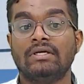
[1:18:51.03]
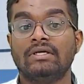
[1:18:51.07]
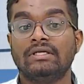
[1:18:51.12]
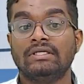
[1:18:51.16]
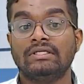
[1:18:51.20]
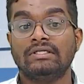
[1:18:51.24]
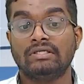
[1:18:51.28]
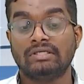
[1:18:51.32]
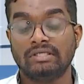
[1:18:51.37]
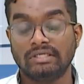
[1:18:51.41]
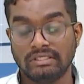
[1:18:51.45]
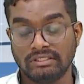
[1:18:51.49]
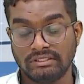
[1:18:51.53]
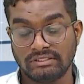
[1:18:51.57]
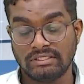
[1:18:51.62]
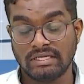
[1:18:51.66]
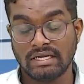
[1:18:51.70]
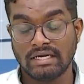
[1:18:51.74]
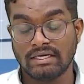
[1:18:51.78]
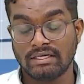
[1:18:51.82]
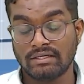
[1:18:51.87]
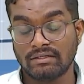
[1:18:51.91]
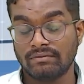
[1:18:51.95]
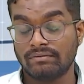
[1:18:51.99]
It is
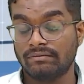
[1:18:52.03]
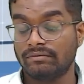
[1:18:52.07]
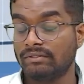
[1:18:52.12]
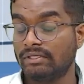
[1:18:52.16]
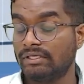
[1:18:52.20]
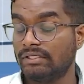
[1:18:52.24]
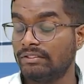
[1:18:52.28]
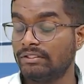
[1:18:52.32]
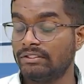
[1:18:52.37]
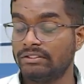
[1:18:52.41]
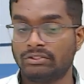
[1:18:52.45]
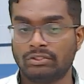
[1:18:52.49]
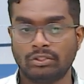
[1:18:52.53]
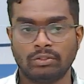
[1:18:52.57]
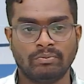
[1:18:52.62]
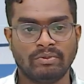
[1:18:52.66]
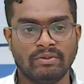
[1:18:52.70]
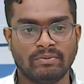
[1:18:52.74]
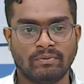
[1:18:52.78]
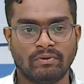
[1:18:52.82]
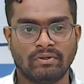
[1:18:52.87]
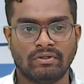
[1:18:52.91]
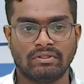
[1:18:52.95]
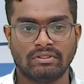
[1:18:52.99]
that it should be
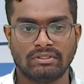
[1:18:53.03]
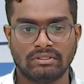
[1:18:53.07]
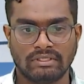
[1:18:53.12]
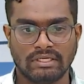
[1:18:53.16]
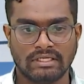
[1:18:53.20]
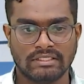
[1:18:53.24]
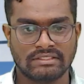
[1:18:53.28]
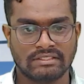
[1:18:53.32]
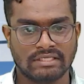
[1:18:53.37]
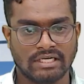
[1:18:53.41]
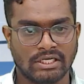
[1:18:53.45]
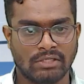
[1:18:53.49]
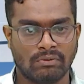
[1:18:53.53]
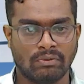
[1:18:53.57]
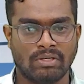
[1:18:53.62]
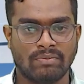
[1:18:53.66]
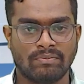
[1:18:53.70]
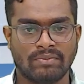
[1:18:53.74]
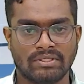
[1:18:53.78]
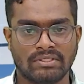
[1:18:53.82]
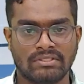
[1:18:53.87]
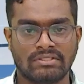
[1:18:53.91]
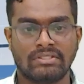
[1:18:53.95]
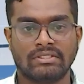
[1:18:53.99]
less than 12
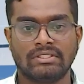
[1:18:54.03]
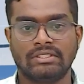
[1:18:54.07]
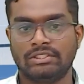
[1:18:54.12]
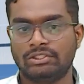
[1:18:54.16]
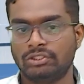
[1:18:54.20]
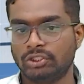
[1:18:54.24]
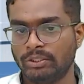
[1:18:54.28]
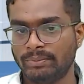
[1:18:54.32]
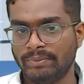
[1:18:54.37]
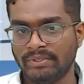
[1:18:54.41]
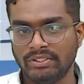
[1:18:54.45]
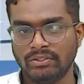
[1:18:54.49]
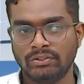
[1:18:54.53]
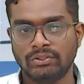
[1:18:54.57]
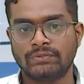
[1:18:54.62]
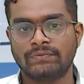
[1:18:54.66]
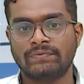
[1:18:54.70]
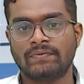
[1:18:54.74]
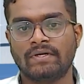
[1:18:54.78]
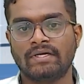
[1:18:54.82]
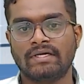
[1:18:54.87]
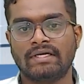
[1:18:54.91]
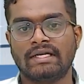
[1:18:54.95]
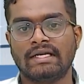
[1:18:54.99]
months, it should be used
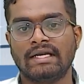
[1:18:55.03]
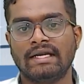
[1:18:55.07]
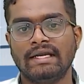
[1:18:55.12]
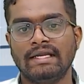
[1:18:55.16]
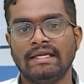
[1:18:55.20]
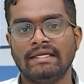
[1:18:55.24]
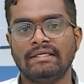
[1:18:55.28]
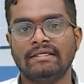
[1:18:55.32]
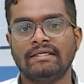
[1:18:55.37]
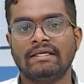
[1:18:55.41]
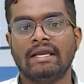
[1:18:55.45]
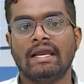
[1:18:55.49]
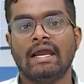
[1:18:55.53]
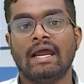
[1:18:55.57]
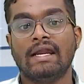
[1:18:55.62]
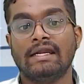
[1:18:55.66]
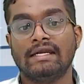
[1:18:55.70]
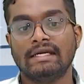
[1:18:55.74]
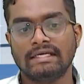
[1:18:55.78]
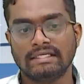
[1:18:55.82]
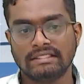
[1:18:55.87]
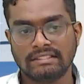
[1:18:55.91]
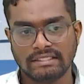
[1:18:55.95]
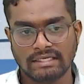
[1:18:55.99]
for trading, and
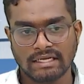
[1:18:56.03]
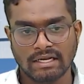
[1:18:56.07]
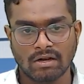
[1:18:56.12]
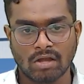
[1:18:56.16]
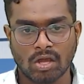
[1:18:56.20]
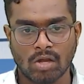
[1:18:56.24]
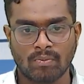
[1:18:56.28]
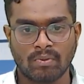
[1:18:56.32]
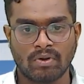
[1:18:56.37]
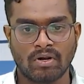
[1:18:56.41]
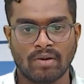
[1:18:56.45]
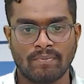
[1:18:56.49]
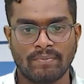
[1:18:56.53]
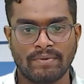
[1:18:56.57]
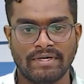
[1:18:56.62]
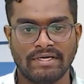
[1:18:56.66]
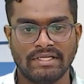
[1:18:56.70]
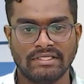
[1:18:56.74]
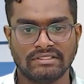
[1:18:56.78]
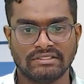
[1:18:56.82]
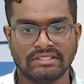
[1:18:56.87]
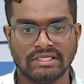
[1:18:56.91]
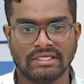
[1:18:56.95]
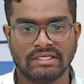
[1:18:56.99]
it is in a normal
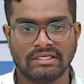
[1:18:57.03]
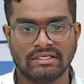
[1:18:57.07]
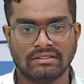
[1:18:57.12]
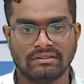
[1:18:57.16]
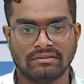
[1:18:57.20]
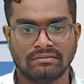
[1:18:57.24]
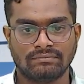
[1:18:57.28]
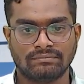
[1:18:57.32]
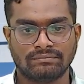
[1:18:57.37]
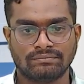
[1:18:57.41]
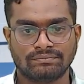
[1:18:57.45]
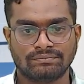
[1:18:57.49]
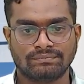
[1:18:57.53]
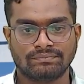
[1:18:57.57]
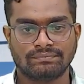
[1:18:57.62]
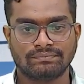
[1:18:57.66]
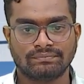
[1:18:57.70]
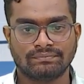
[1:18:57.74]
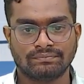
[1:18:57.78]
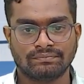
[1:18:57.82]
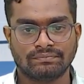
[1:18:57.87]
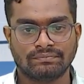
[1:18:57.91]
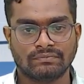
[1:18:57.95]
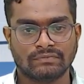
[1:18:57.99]
operating cycle.
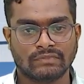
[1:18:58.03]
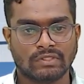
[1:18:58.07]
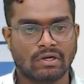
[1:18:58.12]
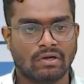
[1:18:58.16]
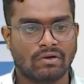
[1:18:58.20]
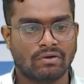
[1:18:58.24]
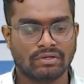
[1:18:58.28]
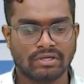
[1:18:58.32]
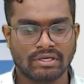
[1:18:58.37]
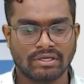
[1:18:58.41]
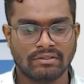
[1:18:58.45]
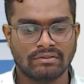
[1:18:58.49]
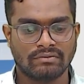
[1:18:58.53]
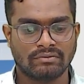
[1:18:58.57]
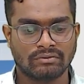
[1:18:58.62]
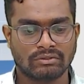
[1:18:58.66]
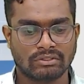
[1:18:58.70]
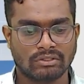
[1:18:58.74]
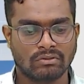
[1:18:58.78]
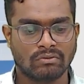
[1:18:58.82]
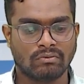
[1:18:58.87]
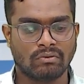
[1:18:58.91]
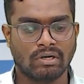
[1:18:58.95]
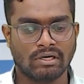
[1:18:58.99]
Okay,
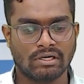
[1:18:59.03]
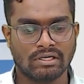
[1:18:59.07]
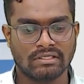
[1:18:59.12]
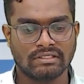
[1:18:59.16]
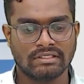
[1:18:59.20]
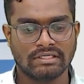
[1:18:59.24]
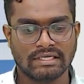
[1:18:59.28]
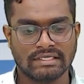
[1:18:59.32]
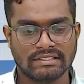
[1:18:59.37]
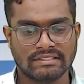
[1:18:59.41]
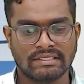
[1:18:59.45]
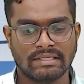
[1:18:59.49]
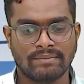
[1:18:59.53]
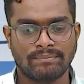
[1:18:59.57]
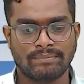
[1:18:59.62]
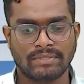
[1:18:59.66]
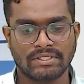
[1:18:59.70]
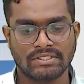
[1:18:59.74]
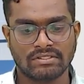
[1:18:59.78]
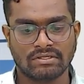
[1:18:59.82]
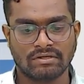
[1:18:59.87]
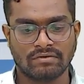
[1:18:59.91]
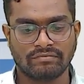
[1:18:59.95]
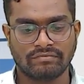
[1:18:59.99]
so what are the
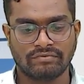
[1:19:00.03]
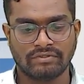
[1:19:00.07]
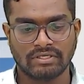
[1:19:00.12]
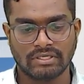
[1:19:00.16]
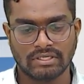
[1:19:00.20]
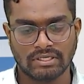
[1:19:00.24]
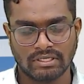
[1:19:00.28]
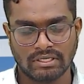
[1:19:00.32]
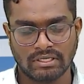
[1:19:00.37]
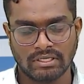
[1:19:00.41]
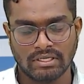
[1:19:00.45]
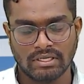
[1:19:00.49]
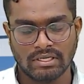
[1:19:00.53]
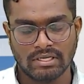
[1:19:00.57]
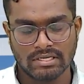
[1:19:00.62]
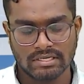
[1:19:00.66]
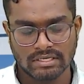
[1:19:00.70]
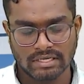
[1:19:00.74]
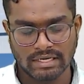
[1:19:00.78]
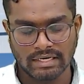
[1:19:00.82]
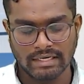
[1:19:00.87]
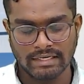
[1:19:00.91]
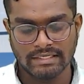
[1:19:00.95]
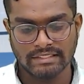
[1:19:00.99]
examples of
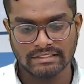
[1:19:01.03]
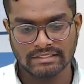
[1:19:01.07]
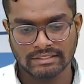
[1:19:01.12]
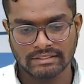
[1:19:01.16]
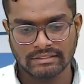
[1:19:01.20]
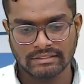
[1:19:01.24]
current assets?